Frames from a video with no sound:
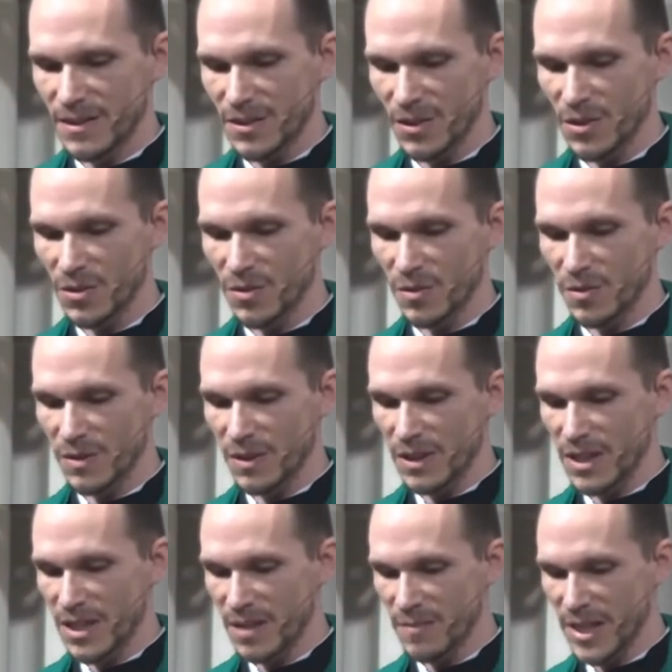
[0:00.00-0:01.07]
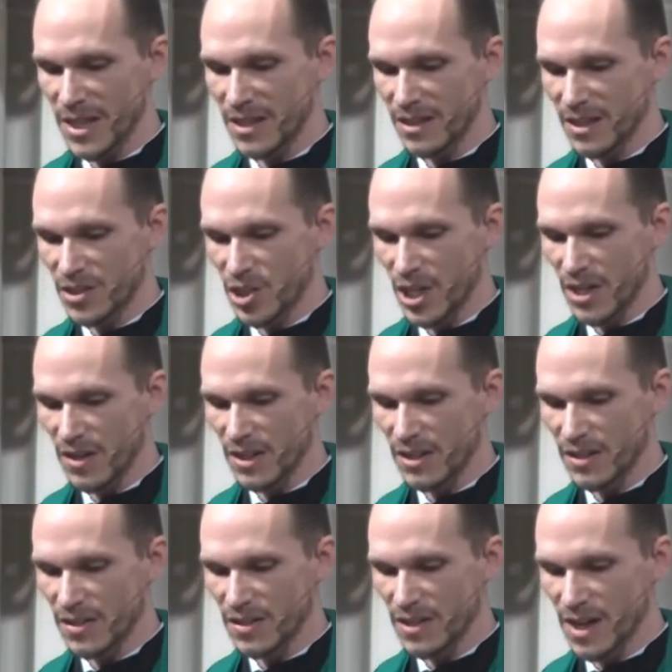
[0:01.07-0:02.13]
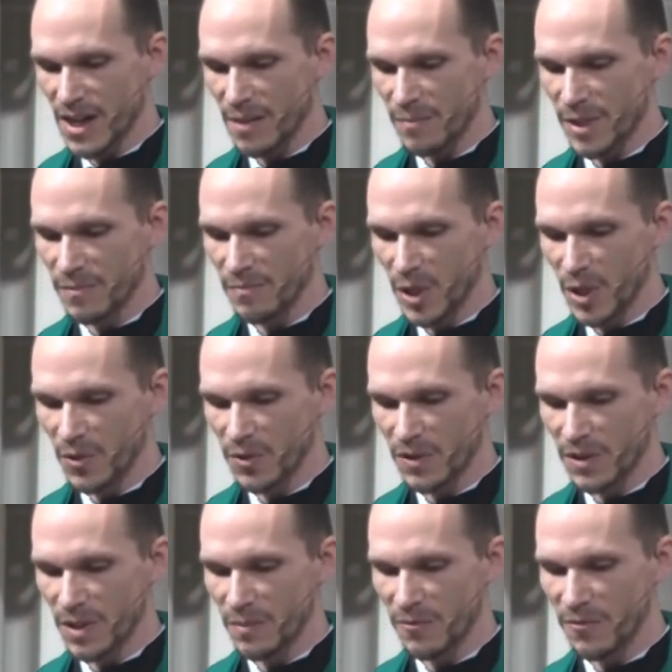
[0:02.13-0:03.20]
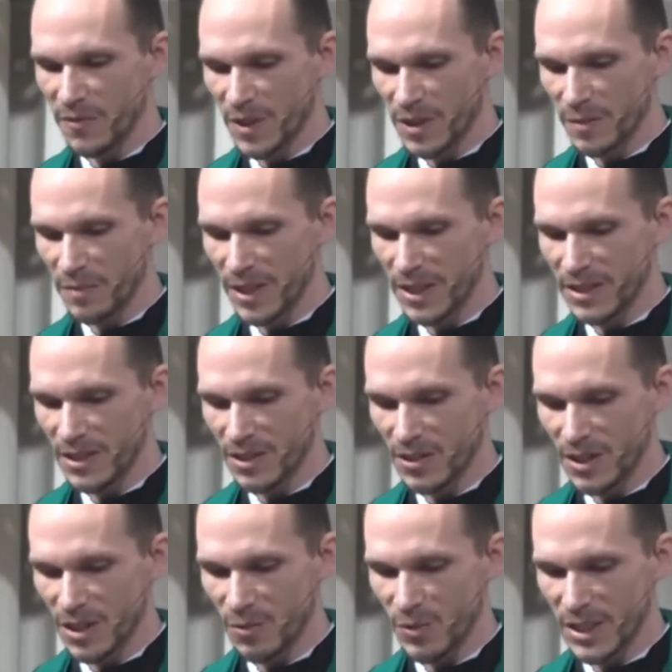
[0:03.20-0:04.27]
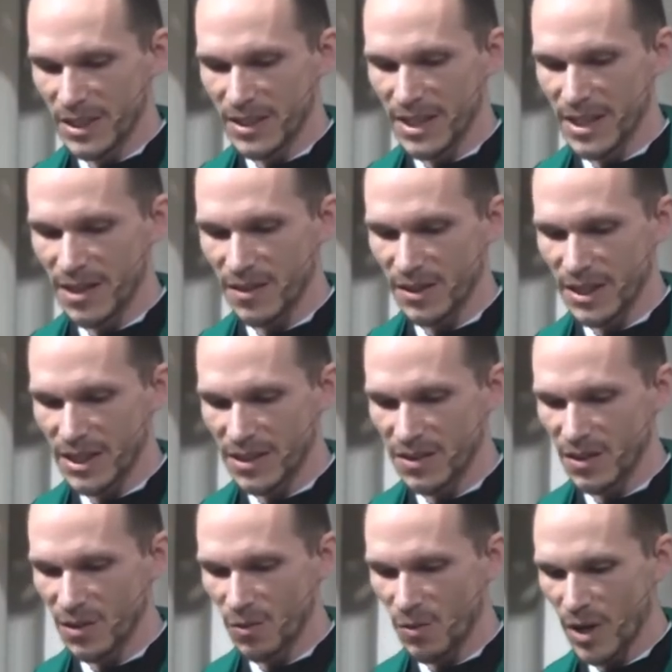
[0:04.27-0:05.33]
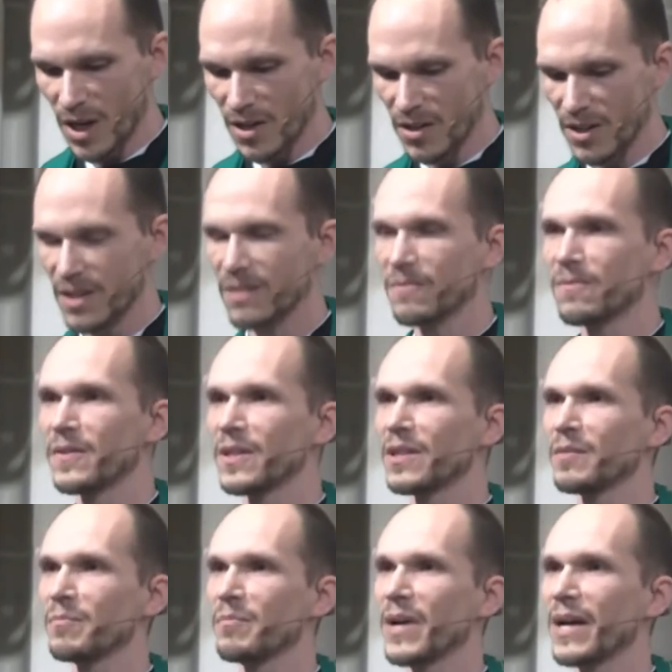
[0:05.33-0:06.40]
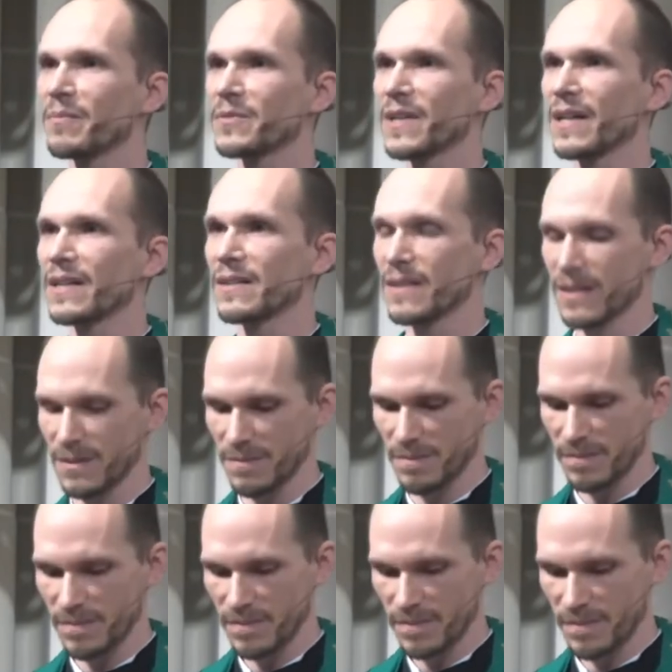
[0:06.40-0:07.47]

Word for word: So he commanded the chariot to stop, and both of them, Philip and the eunuch, went down into the water, and Philip baptized him.